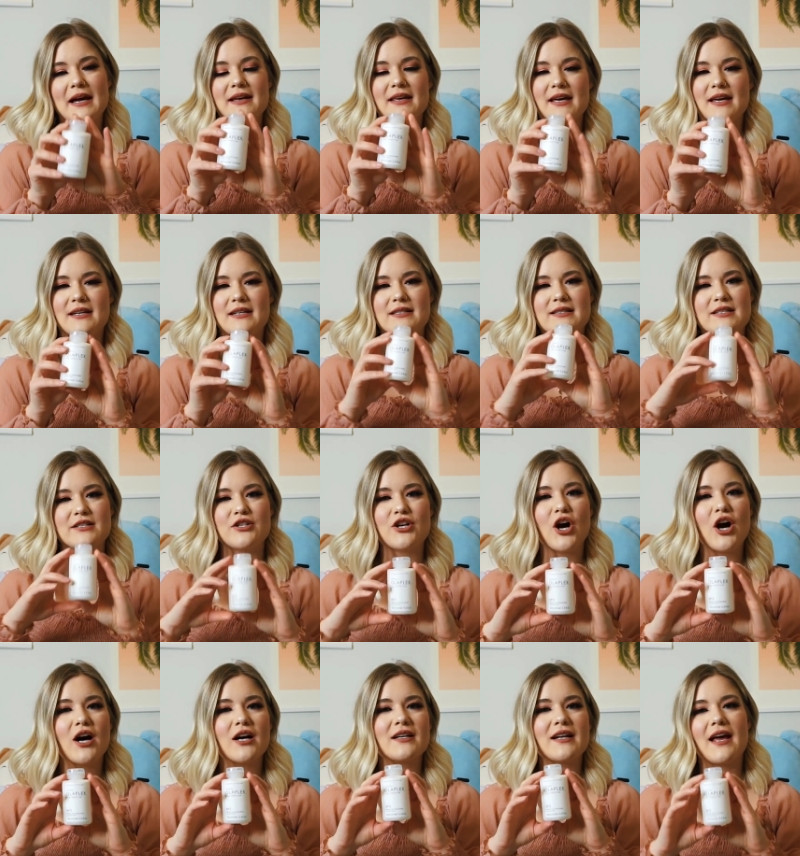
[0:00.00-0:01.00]
Again, it's
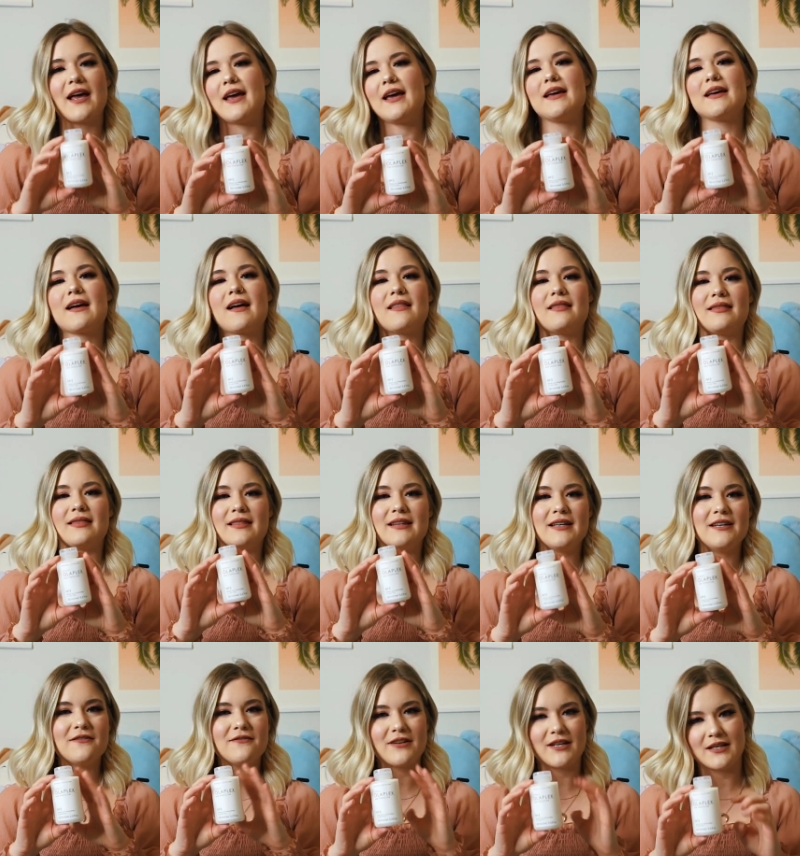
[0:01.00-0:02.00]
not a
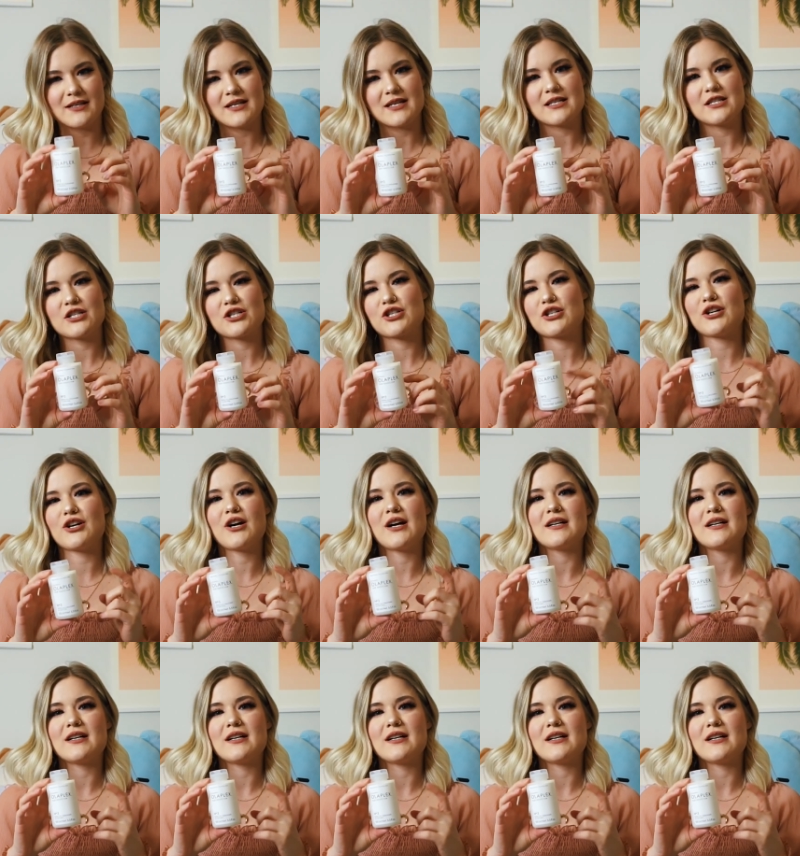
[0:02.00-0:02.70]
leave-in conditioner.